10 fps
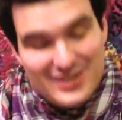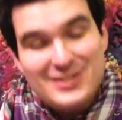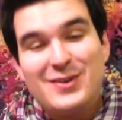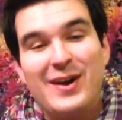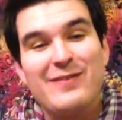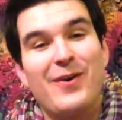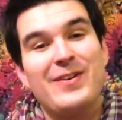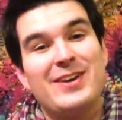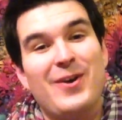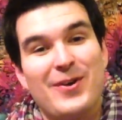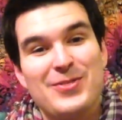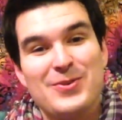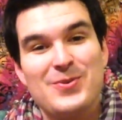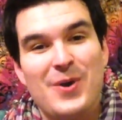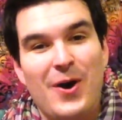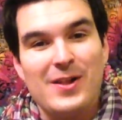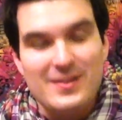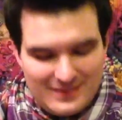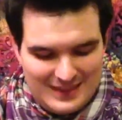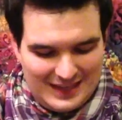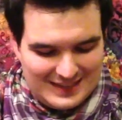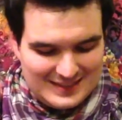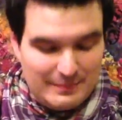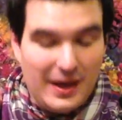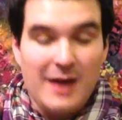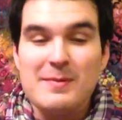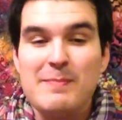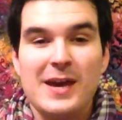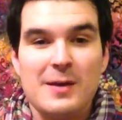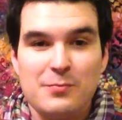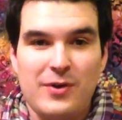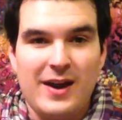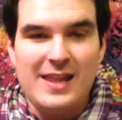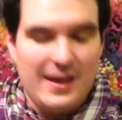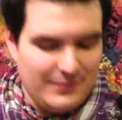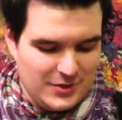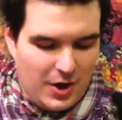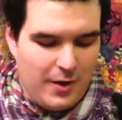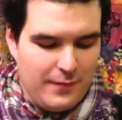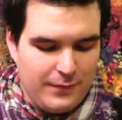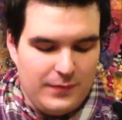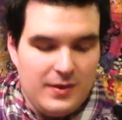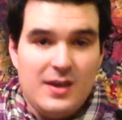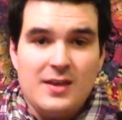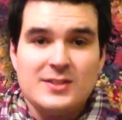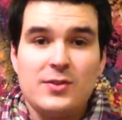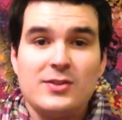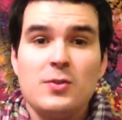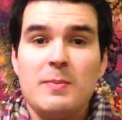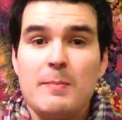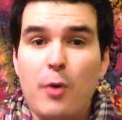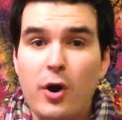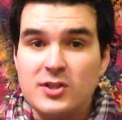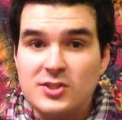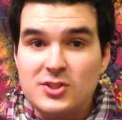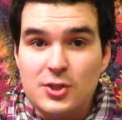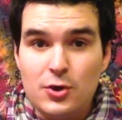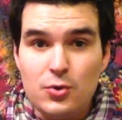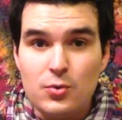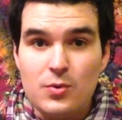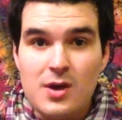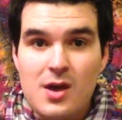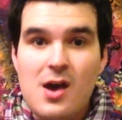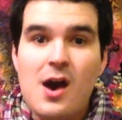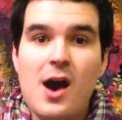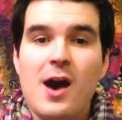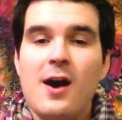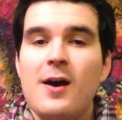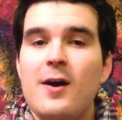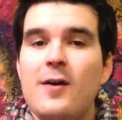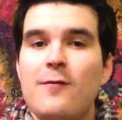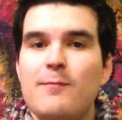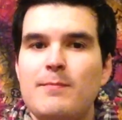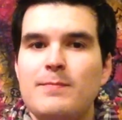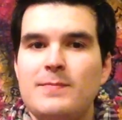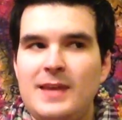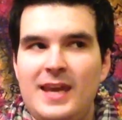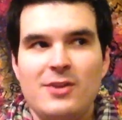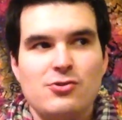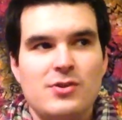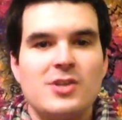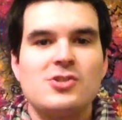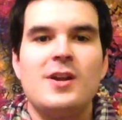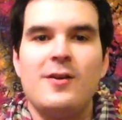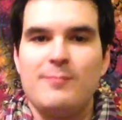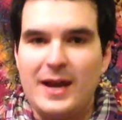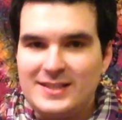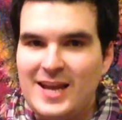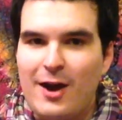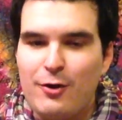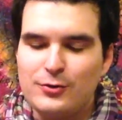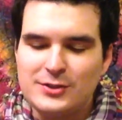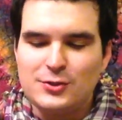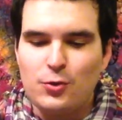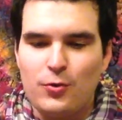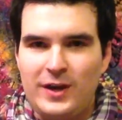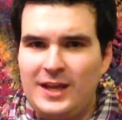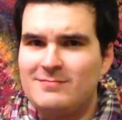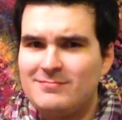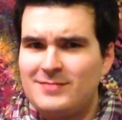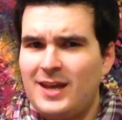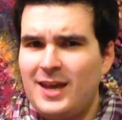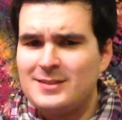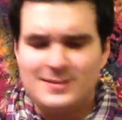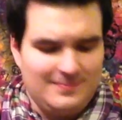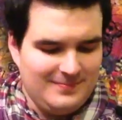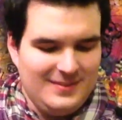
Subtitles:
So I've already gone through all of this, but I'm gonna pick up where I left off. So this will be part 2 of the introduction of my tarot story, I guess.